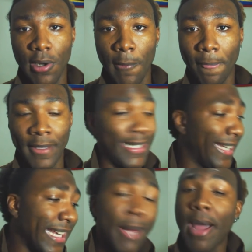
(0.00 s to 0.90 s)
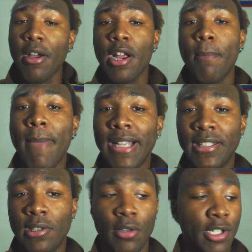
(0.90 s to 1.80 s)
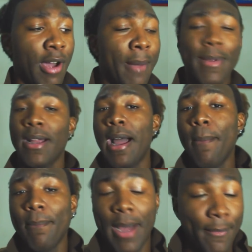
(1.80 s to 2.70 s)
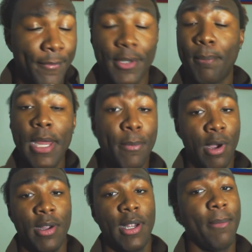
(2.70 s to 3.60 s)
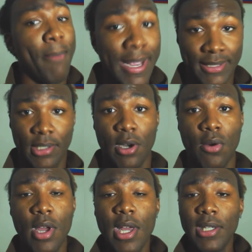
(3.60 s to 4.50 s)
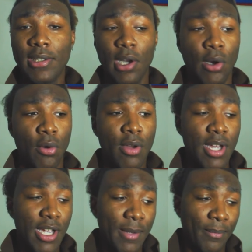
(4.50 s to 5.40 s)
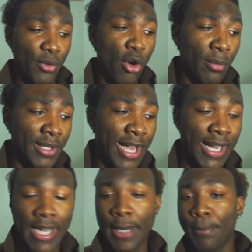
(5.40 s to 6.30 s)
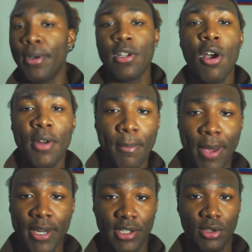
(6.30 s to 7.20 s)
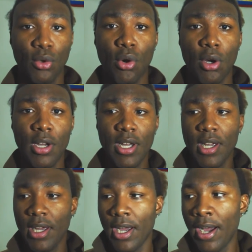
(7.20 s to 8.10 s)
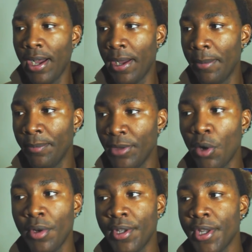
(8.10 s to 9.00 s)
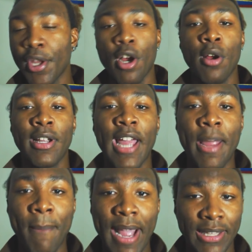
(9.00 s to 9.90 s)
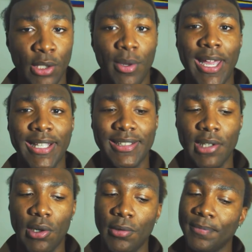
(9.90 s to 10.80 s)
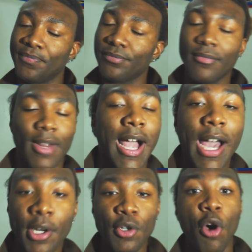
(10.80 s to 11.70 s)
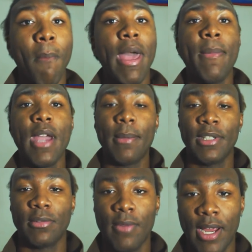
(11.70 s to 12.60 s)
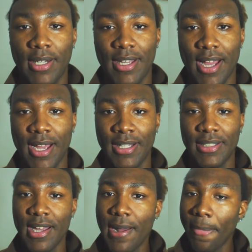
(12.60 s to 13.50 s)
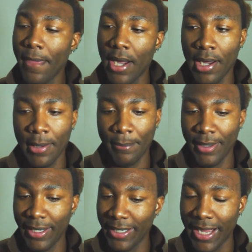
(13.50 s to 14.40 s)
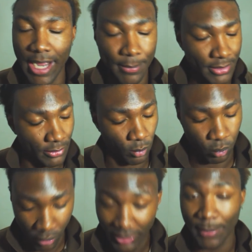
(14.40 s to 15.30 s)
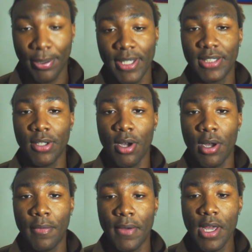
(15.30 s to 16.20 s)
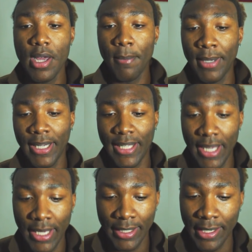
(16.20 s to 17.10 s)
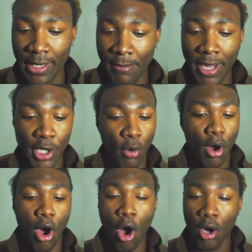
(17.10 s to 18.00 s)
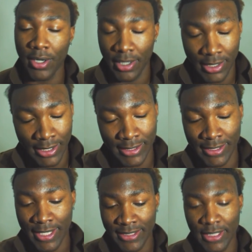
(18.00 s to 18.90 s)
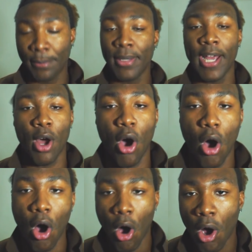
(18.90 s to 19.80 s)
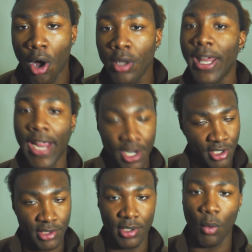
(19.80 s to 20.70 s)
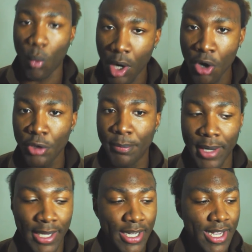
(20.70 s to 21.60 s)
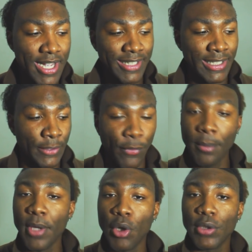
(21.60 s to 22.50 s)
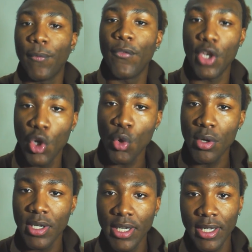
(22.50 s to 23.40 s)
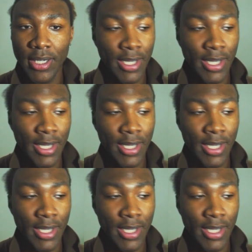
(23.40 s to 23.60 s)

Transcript: So, and again, I'm out here in Mexico, you know. I'm for the people out here in Mexico. So normally I kind of put y'all on a pedestal, knowing the Hurricane Matthew hit. So I don't know, maybe I'm just ranting, guys, but I'm just really pissed off. But again, I know it doesn't apply to all Haitians in the world, but just from those few,